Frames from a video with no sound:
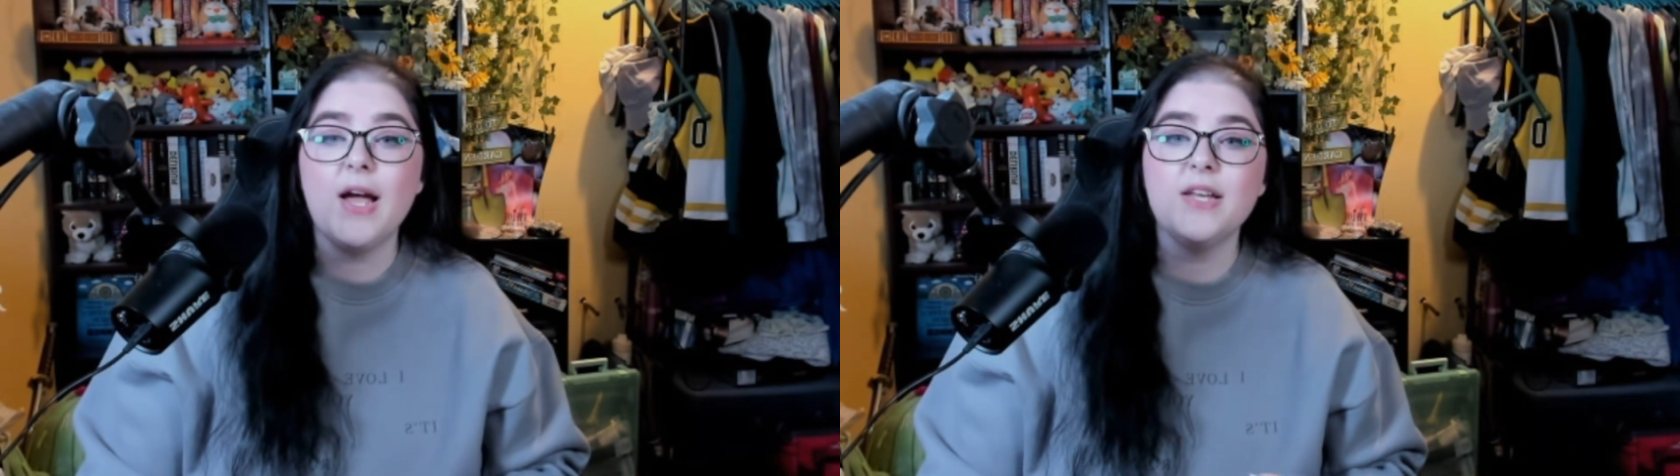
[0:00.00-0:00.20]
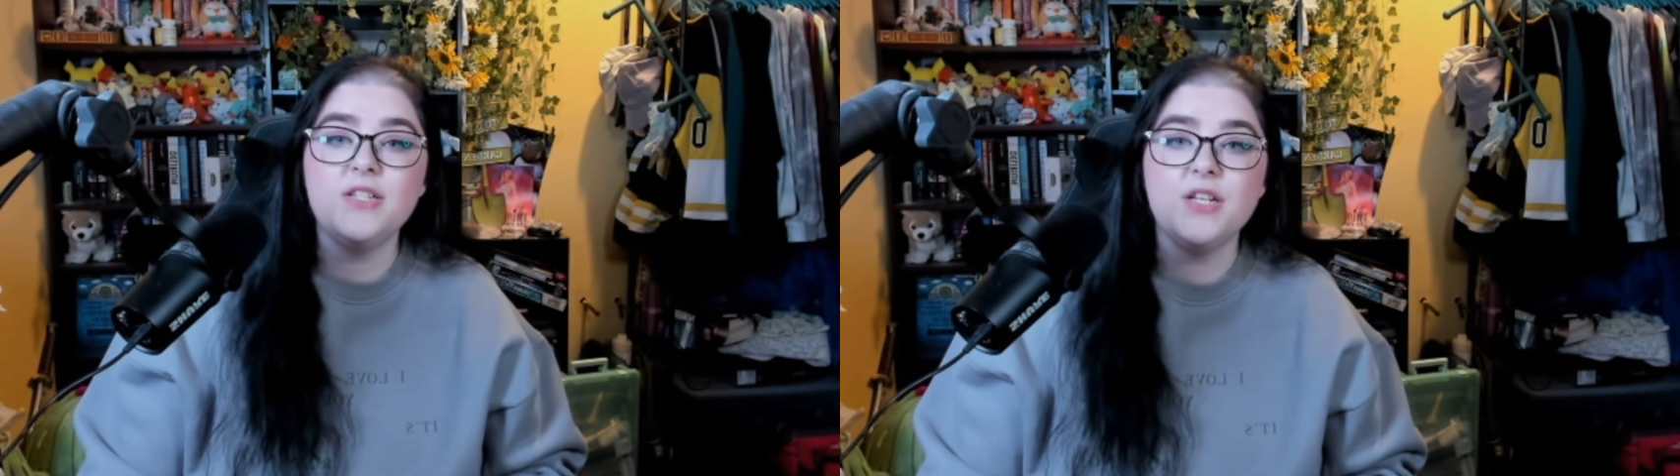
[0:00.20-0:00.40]

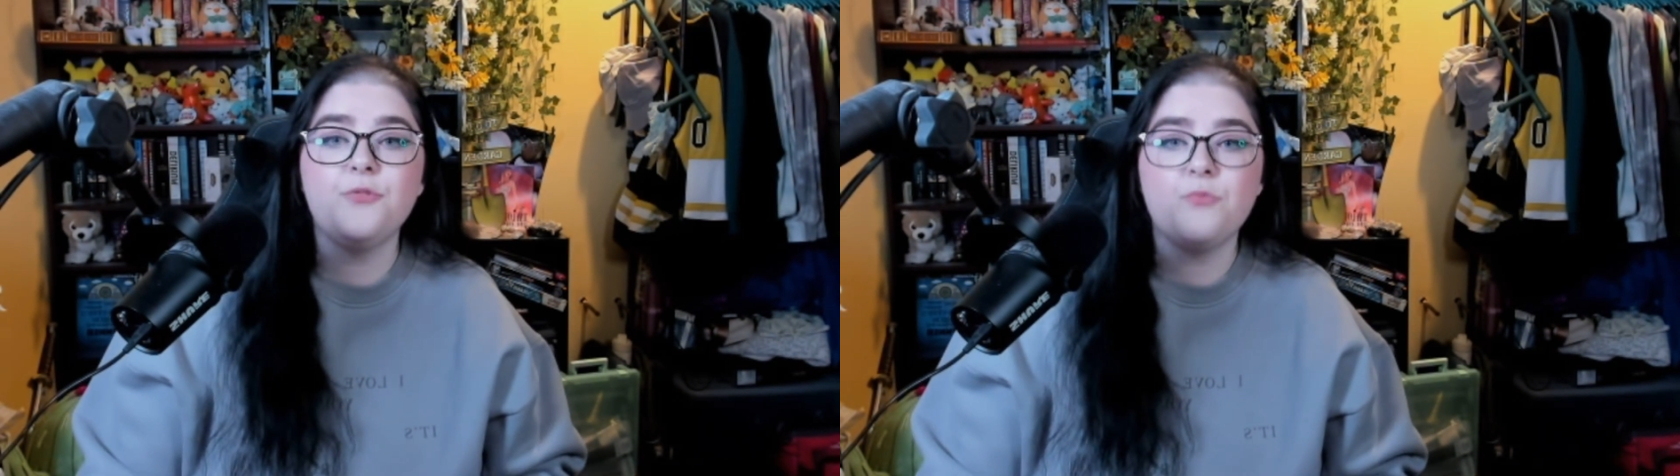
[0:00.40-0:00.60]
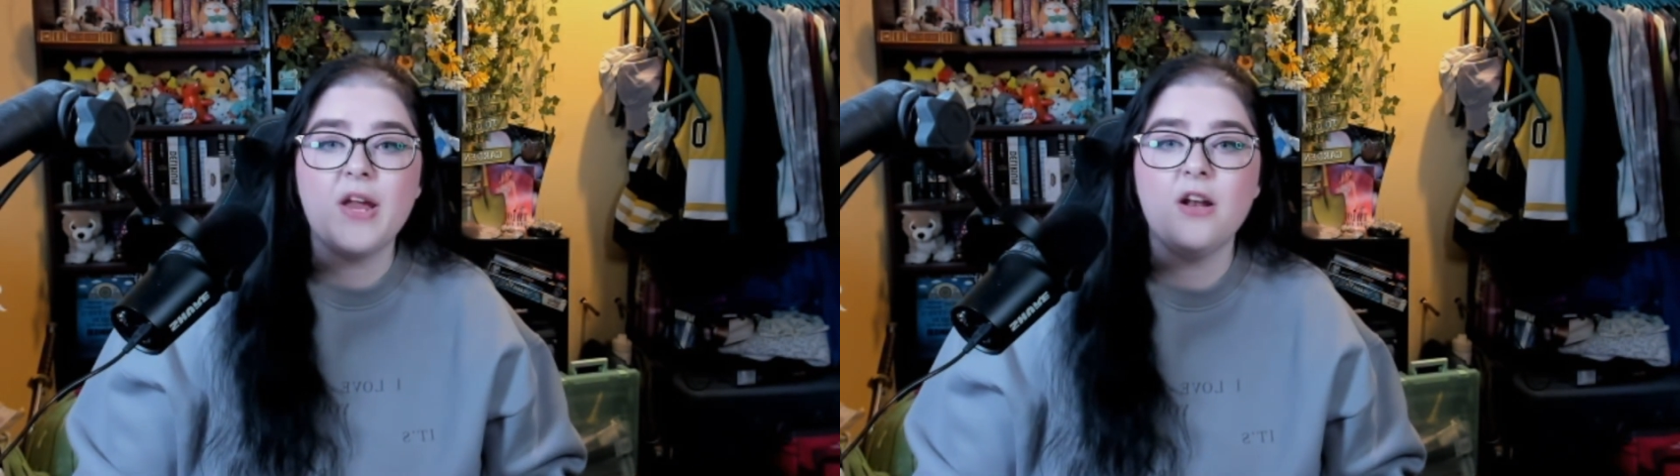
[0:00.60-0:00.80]
I
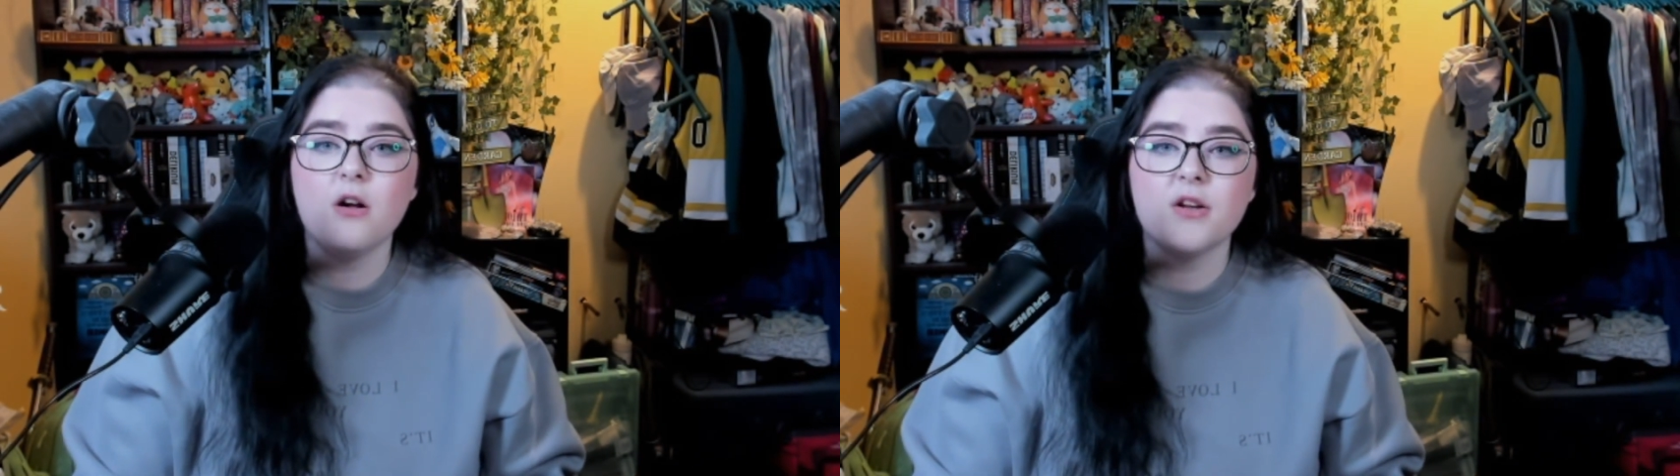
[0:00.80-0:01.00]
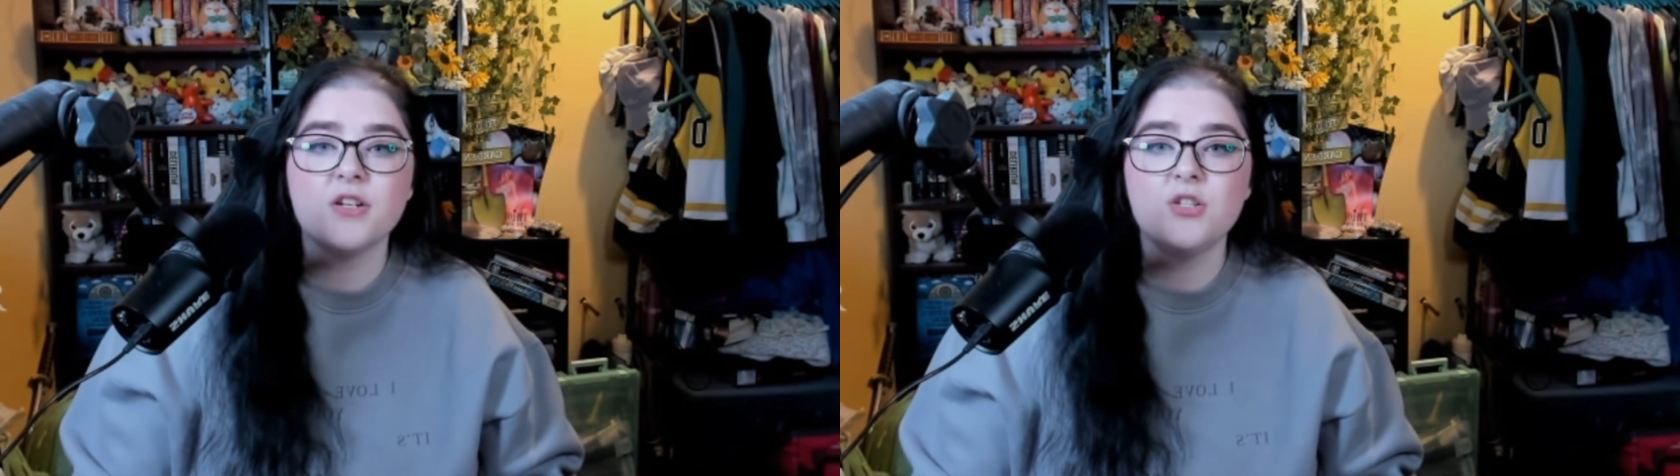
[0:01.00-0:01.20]
did rate
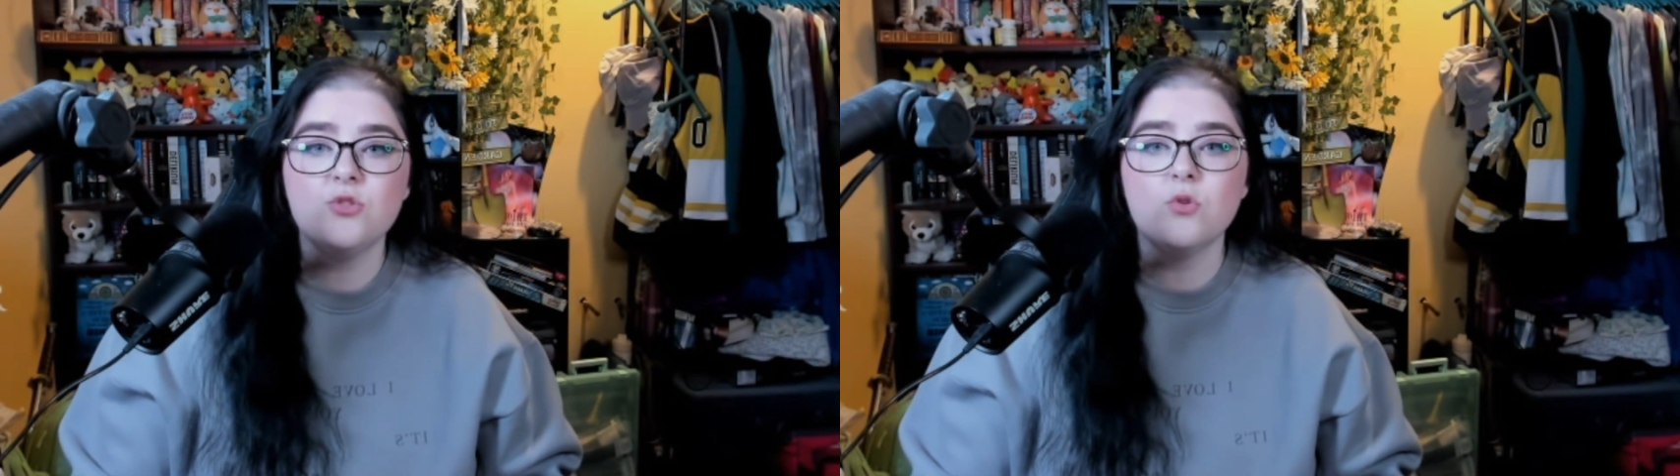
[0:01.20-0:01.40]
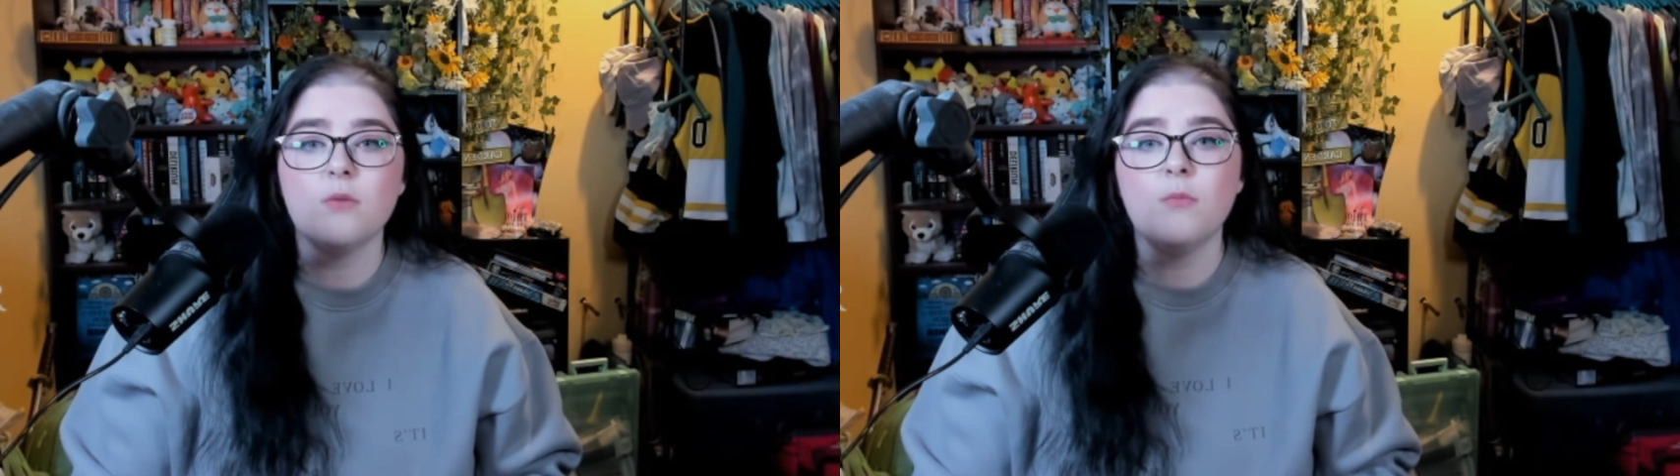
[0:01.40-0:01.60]
Onyx
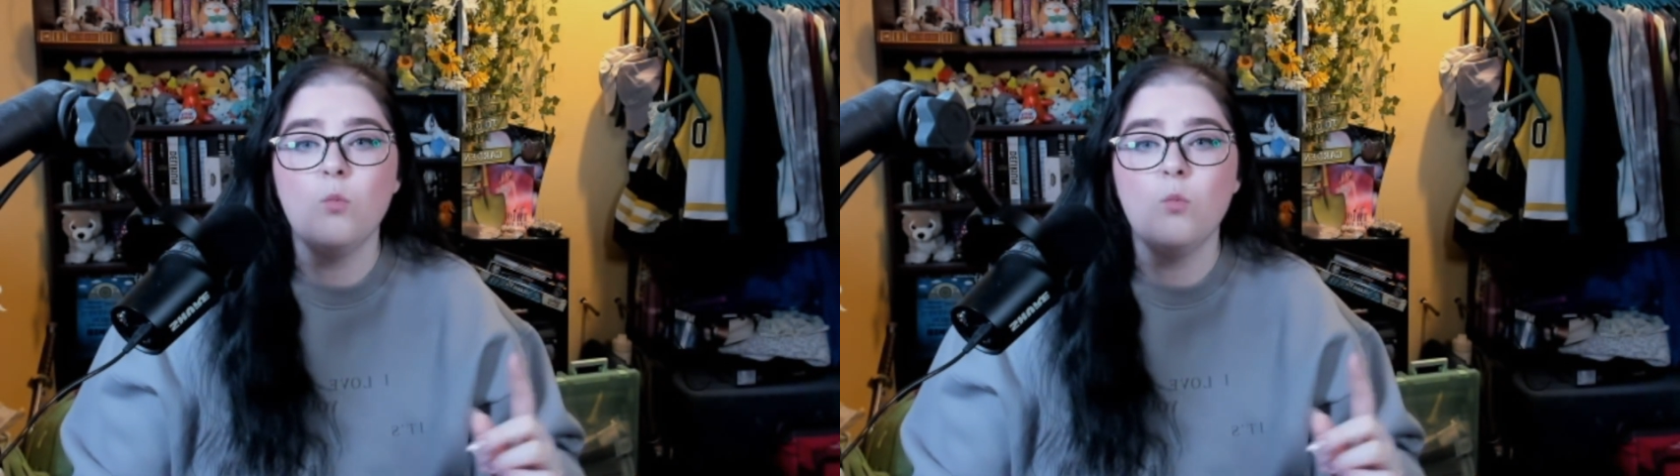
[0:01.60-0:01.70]
Storm